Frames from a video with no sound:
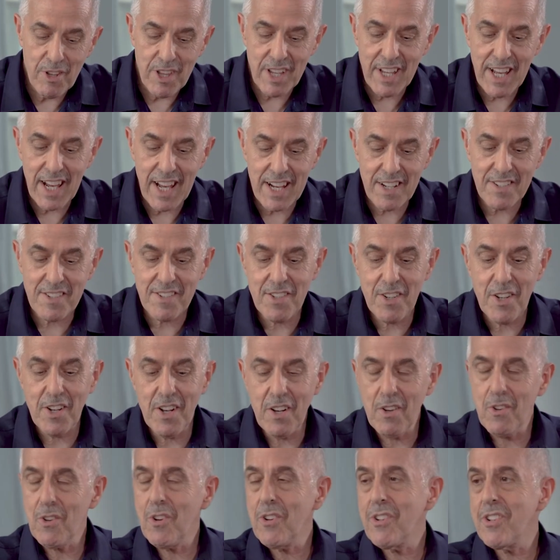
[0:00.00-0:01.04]
the
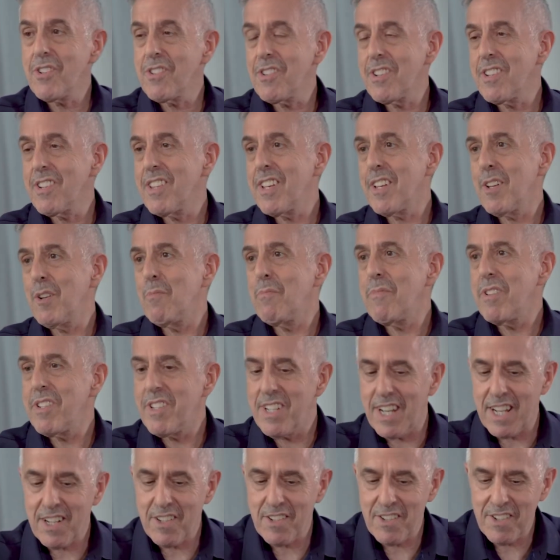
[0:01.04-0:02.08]
external auditors, the company's
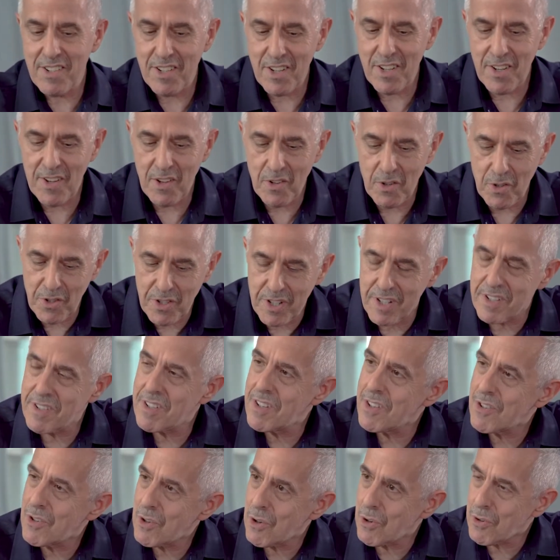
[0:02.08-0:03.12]
external
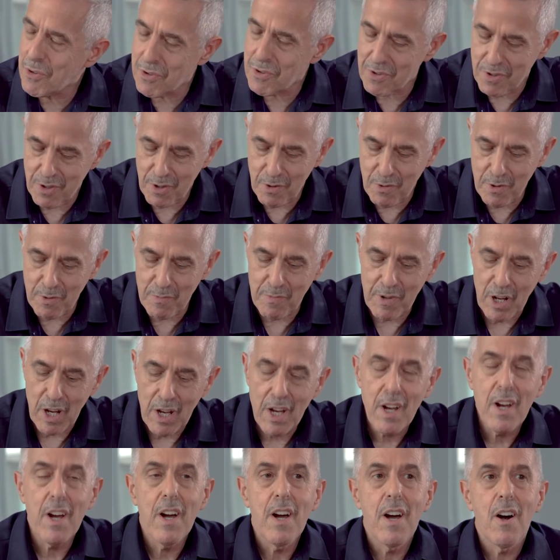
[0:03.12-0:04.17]
auditors also
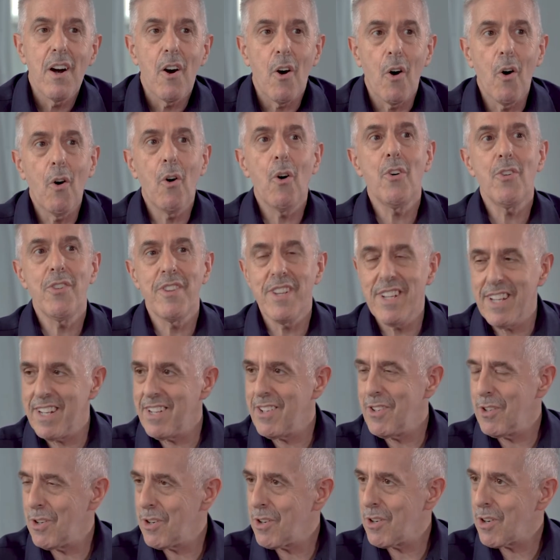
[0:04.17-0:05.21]
audit
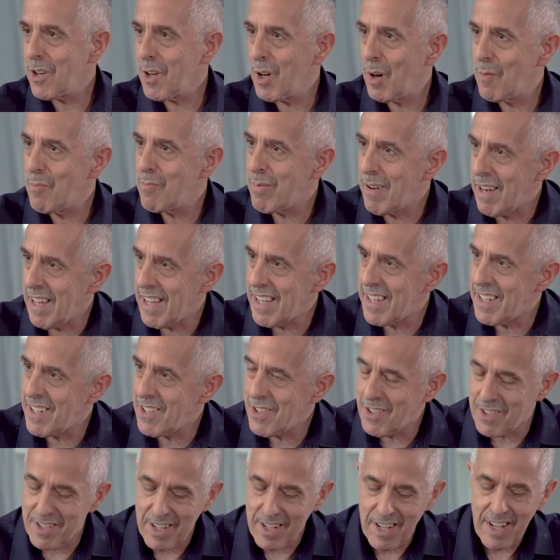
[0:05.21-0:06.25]
your
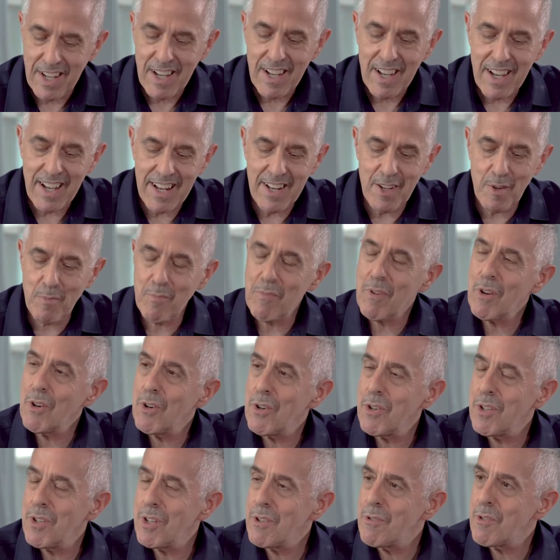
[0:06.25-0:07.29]
compliance and
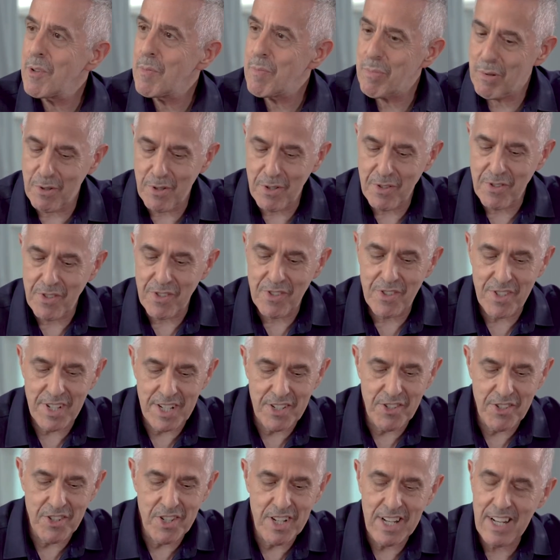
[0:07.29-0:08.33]
upload a report to
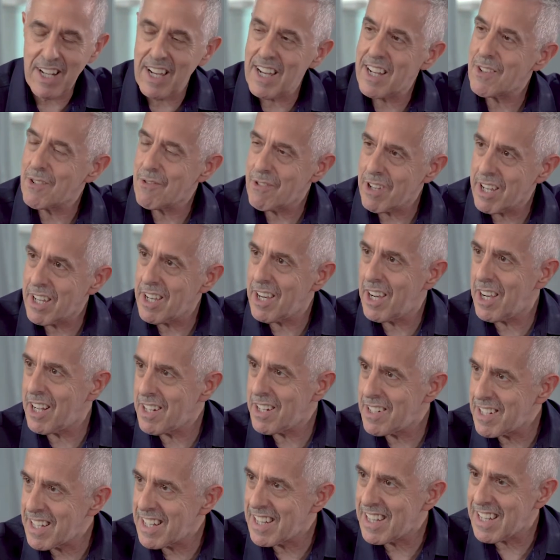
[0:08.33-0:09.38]
Sigilad
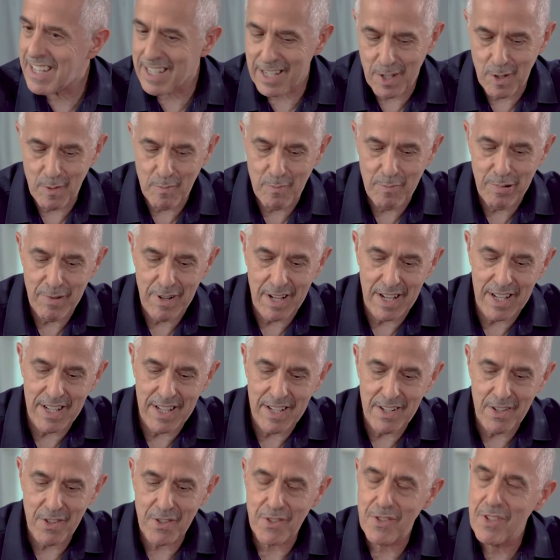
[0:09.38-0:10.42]
regarding that
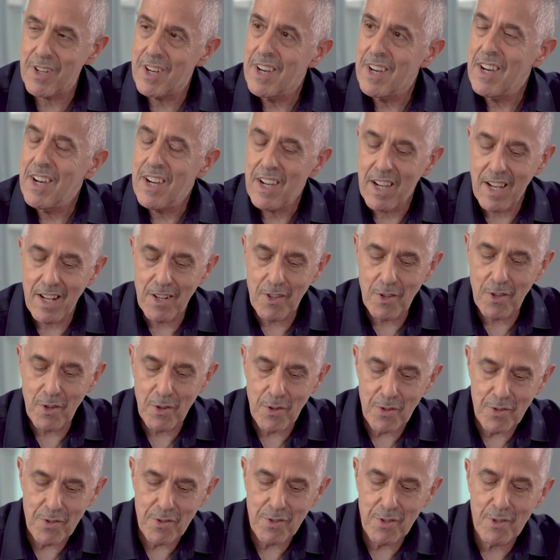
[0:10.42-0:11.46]
compliance, and
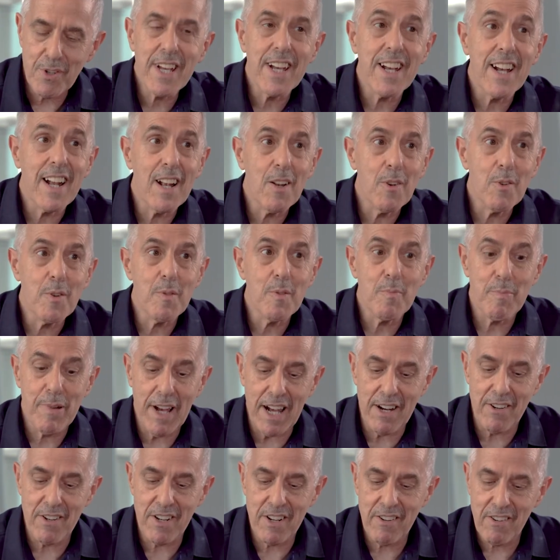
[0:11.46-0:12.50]
also include a
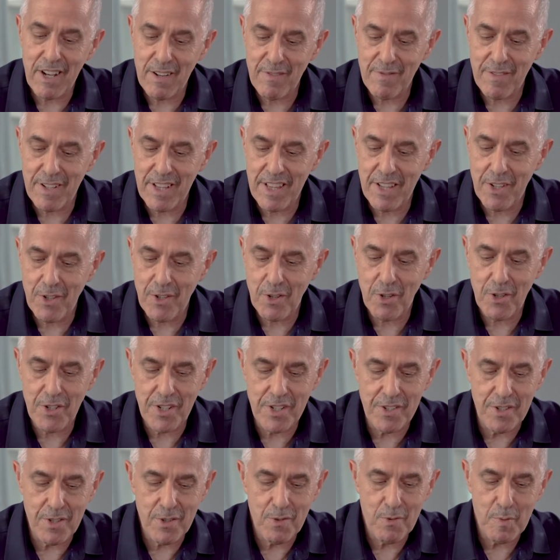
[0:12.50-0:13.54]
paragraph in the
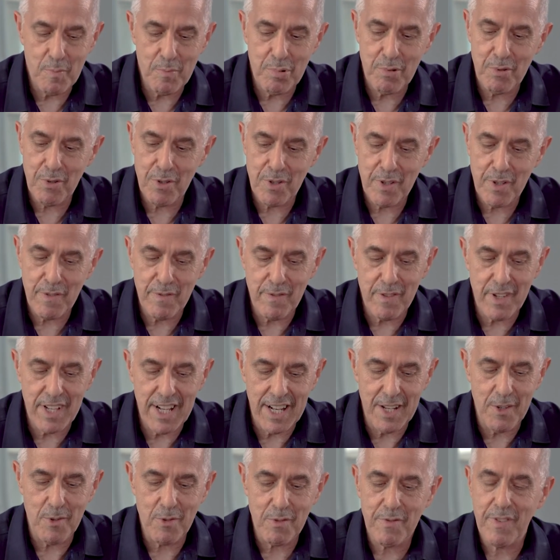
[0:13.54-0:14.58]
auditor's report, the
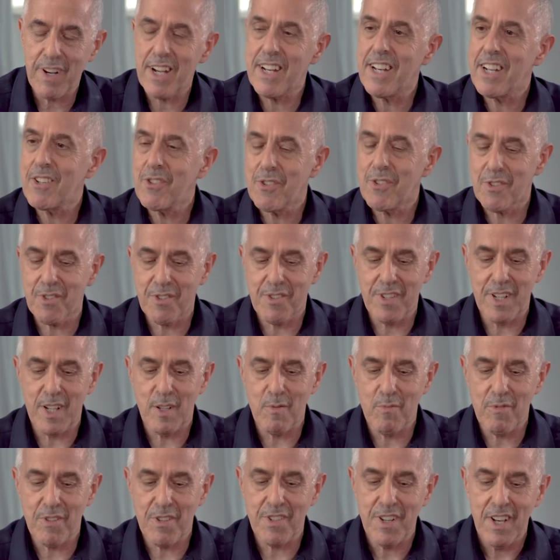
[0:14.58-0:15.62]
annual financial
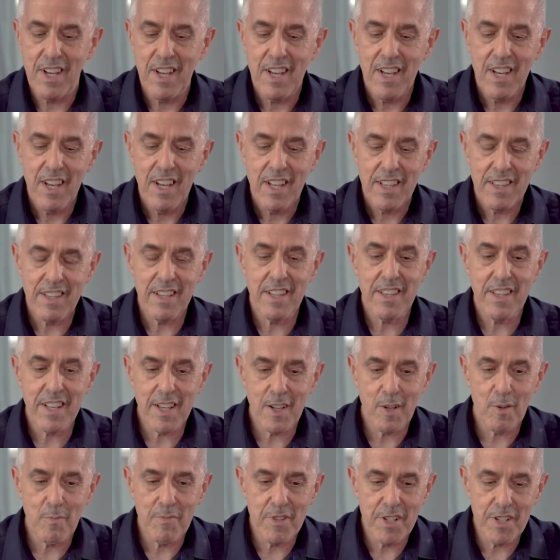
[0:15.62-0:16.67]
statement, that the
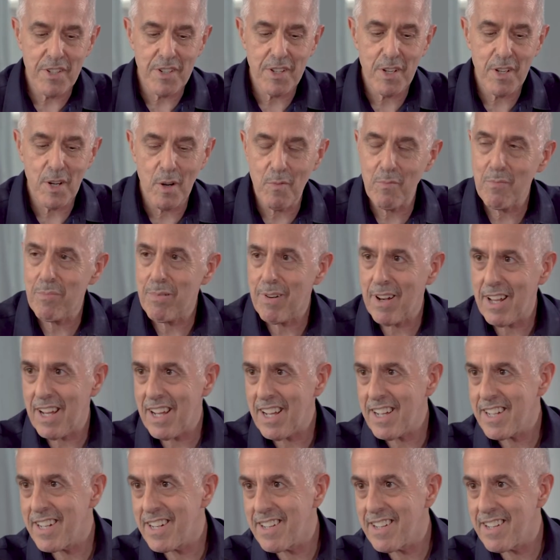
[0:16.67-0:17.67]
company has complied.